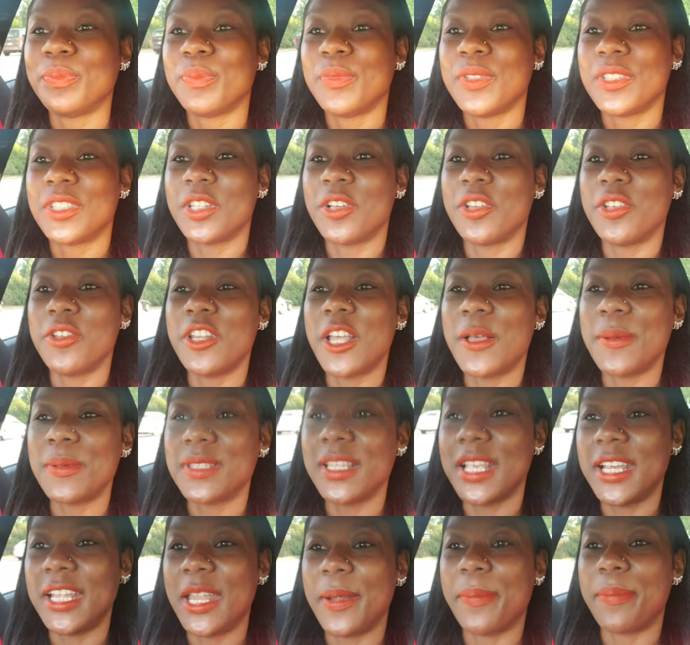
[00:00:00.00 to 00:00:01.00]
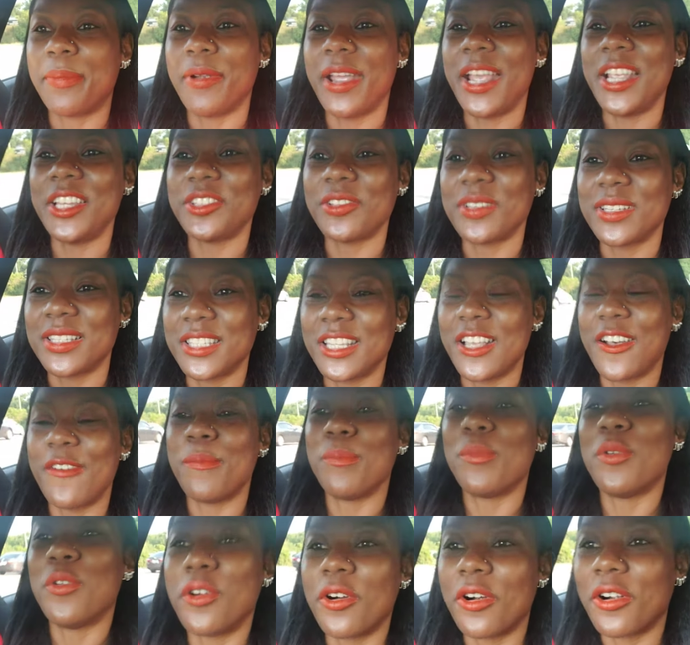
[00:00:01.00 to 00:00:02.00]
So, you know what I'm saying? Embrace
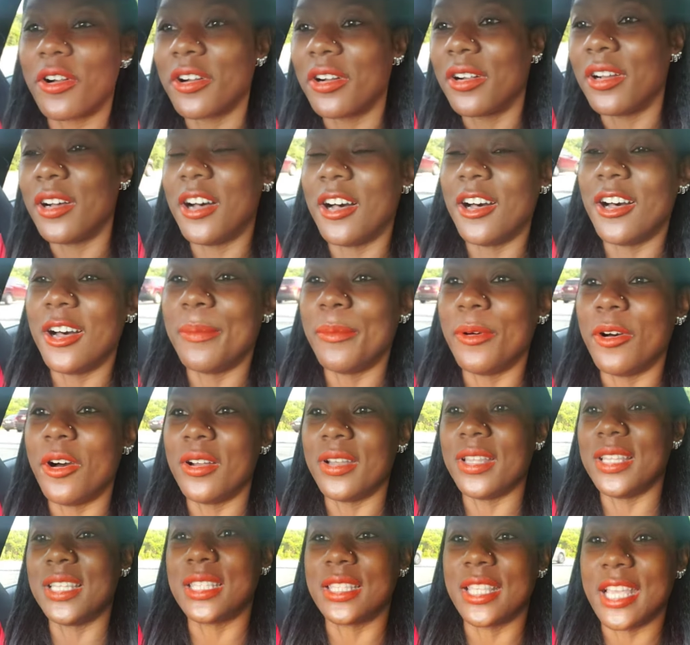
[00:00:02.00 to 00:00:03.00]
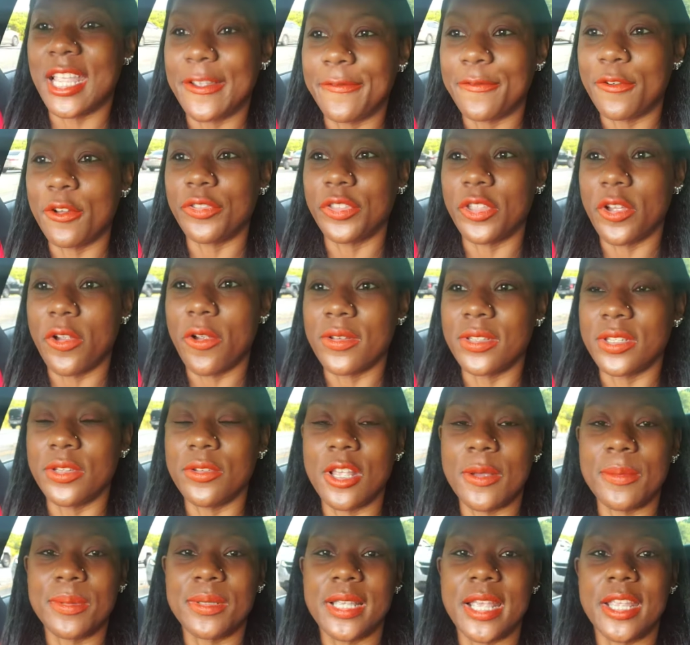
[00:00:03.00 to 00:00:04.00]
yourself more um, on this Thankful Thursday.
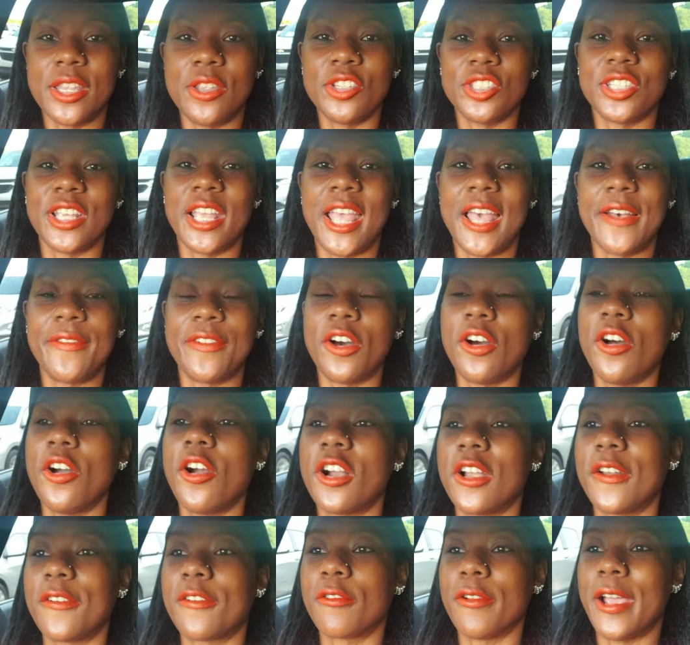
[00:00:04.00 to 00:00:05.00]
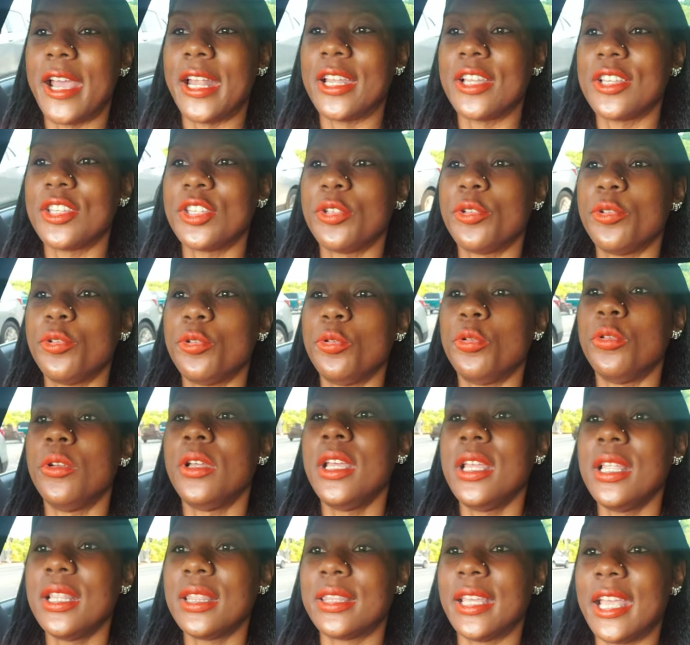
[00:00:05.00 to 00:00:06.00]
You know what I'm saying? You should have a heart of
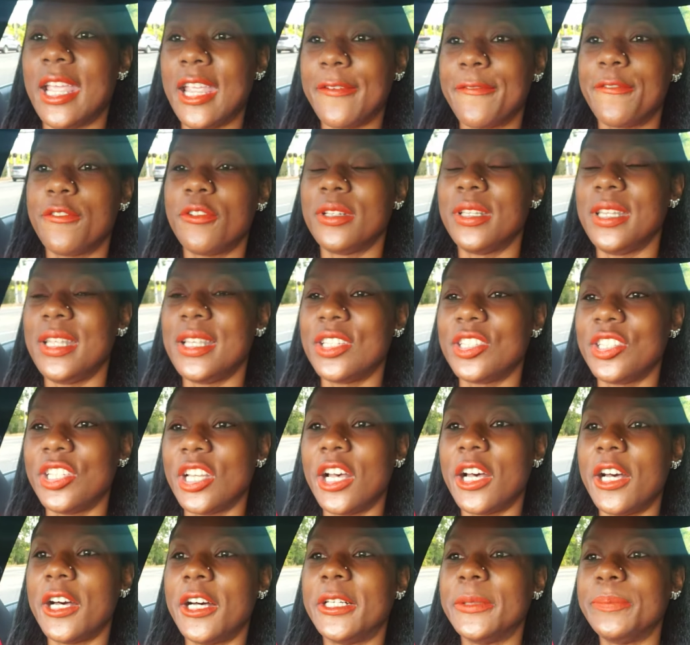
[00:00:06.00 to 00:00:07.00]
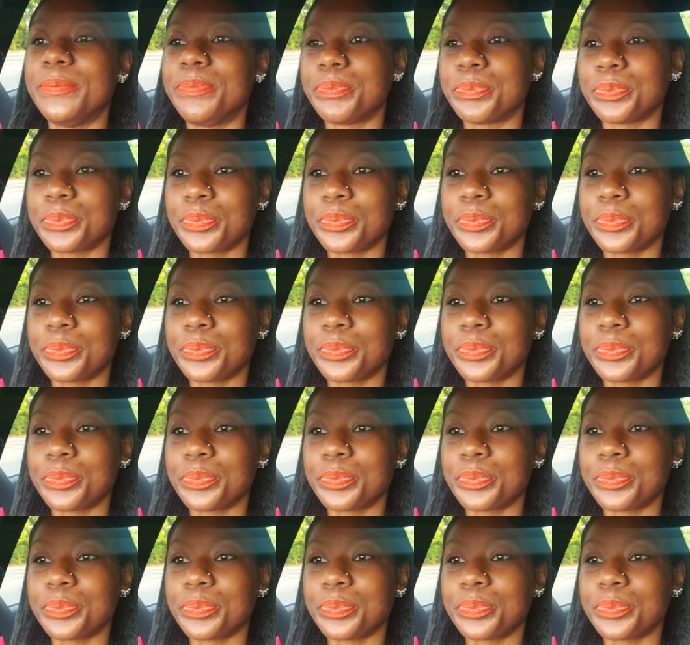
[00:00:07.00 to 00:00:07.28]
gratitude, thankfulness, y'all.